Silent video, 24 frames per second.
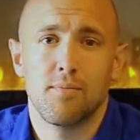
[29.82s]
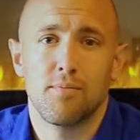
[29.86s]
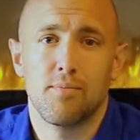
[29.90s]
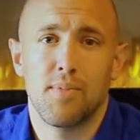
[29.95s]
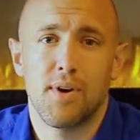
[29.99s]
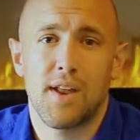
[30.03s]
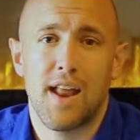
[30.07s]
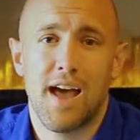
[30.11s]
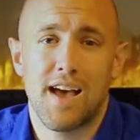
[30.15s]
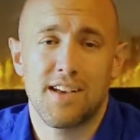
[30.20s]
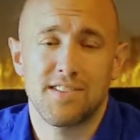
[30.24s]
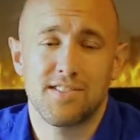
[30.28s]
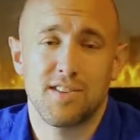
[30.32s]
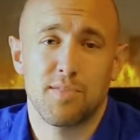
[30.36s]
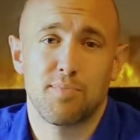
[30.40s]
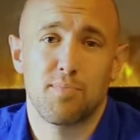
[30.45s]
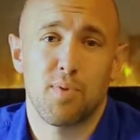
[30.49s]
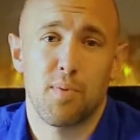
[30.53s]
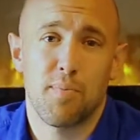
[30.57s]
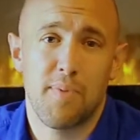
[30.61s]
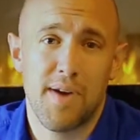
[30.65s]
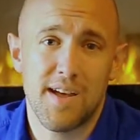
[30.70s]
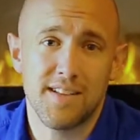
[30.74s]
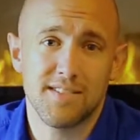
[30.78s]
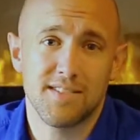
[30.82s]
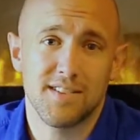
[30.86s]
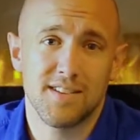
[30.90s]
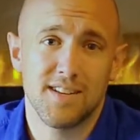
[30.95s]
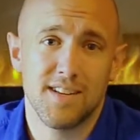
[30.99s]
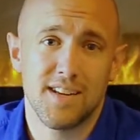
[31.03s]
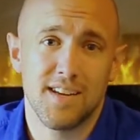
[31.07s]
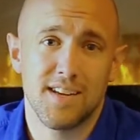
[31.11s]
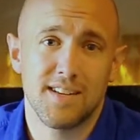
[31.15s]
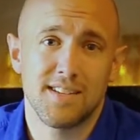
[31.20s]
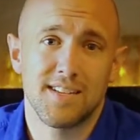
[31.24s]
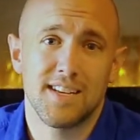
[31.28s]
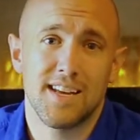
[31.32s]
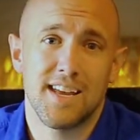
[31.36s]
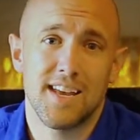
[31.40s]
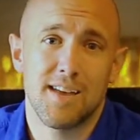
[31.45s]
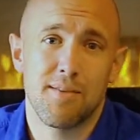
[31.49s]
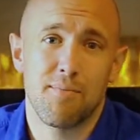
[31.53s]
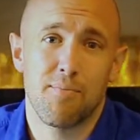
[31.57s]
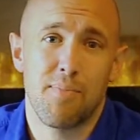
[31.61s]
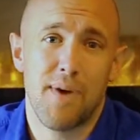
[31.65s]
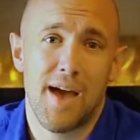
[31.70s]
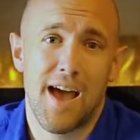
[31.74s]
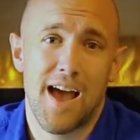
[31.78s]
but has the propensity to
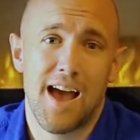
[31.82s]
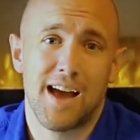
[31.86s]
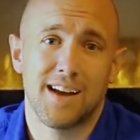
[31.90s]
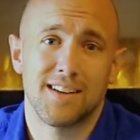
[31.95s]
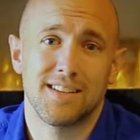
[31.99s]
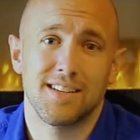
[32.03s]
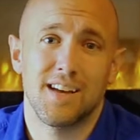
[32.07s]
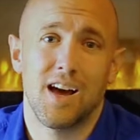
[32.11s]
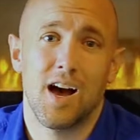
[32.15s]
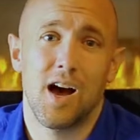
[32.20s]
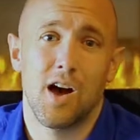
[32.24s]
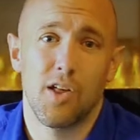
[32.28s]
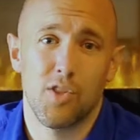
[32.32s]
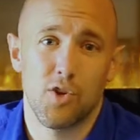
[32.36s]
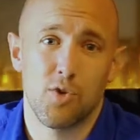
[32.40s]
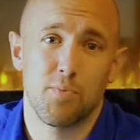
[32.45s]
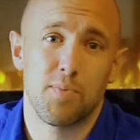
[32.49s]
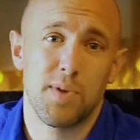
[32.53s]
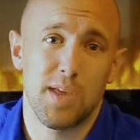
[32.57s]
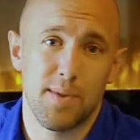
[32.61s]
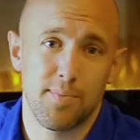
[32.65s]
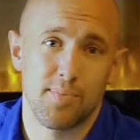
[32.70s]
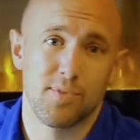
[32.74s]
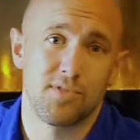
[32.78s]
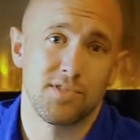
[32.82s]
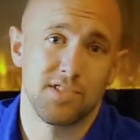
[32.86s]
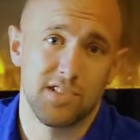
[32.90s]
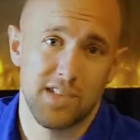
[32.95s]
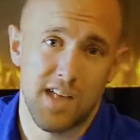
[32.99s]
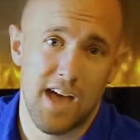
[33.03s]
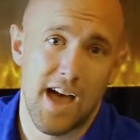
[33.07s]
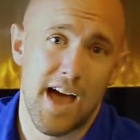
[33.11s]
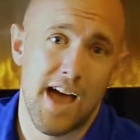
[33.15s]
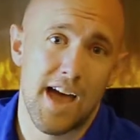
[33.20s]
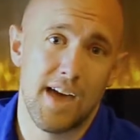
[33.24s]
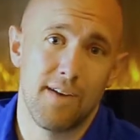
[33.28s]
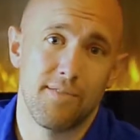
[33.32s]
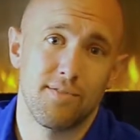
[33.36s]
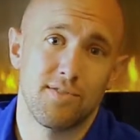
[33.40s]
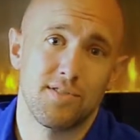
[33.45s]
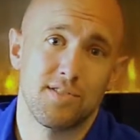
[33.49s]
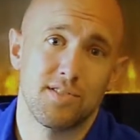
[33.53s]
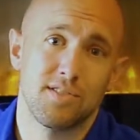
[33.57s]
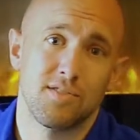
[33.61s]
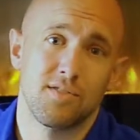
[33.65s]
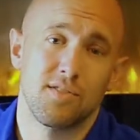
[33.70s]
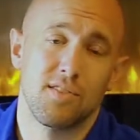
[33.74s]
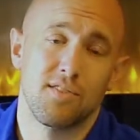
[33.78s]
impact other people's
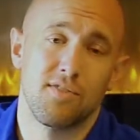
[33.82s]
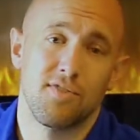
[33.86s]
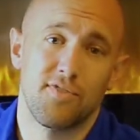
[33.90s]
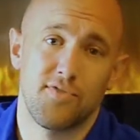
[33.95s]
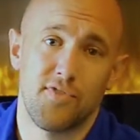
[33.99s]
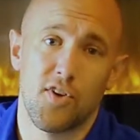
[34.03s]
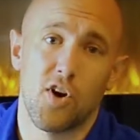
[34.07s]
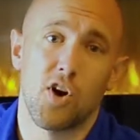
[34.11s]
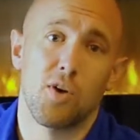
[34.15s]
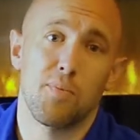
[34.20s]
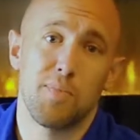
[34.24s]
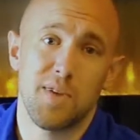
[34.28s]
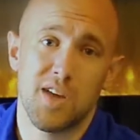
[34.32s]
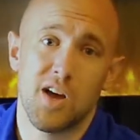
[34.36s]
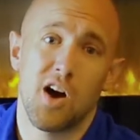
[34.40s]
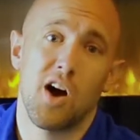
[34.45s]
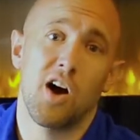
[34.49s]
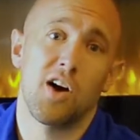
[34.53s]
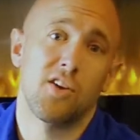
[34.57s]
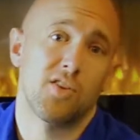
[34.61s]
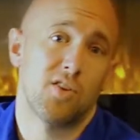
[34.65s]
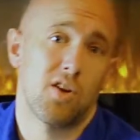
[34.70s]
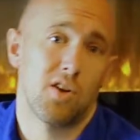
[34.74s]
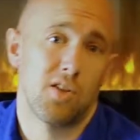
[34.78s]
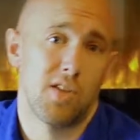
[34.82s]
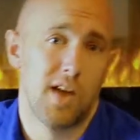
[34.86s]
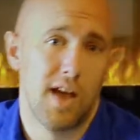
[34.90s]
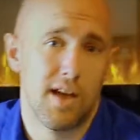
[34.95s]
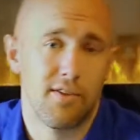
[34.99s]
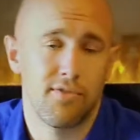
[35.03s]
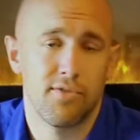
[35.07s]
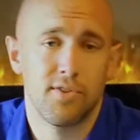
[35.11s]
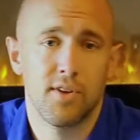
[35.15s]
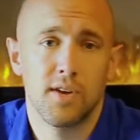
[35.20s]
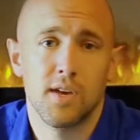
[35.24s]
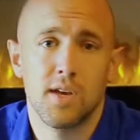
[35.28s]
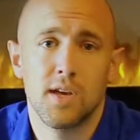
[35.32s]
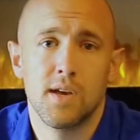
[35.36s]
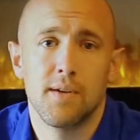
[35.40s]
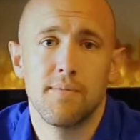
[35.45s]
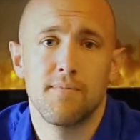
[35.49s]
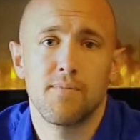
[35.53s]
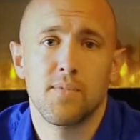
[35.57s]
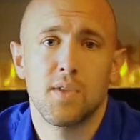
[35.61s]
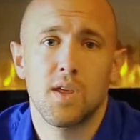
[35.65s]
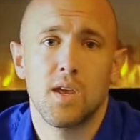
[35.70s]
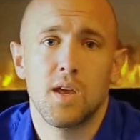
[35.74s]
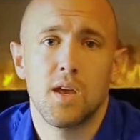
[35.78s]
lives far beyond our life.
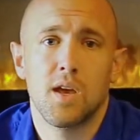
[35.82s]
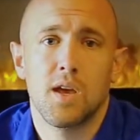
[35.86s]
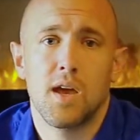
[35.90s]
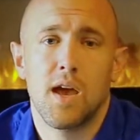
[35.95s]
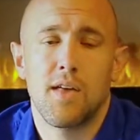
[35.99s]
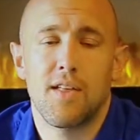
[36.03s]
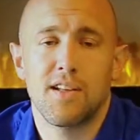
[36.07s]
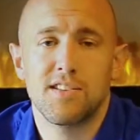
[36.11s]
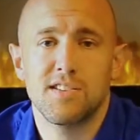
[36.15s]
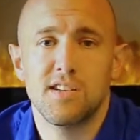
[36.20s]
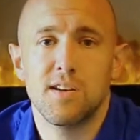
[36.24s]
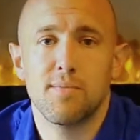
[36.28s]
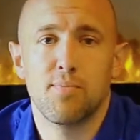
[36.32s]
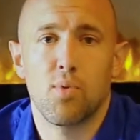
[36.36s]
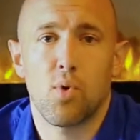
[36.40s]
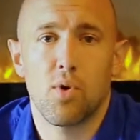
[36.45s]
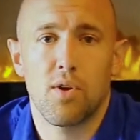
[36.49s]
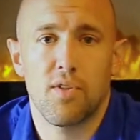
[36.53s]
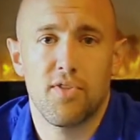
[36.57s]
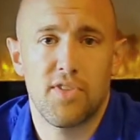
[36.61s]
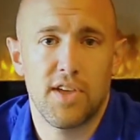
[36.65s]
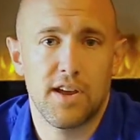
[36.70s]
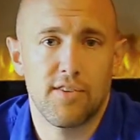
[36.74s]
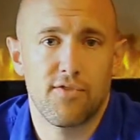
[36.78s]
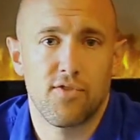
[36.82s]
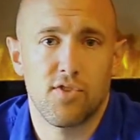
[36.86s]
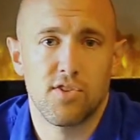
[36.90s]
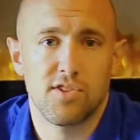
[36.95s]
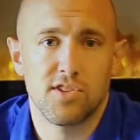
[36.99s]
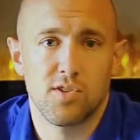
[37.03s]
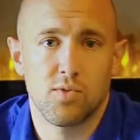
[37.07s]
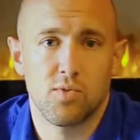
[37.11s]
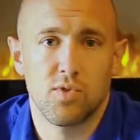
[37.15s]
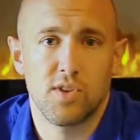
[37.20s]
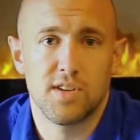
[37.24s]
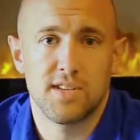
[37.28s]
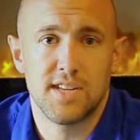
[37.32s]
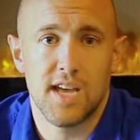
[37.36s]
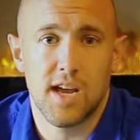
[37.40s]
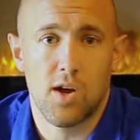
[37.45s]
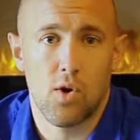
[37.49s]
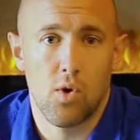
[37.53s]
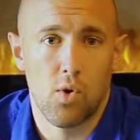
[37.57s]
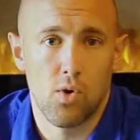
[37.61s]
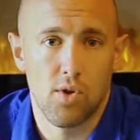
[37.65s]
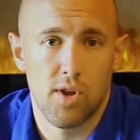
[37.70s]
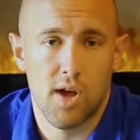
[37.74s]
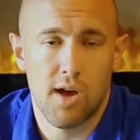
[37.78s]
And that's an important thing for us to really
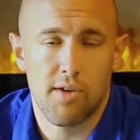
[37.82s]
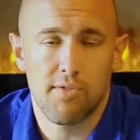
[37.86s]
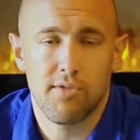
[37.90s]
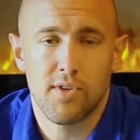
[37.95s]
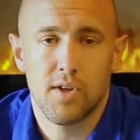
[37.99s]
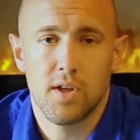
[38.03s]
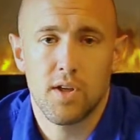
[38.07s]
take hold of.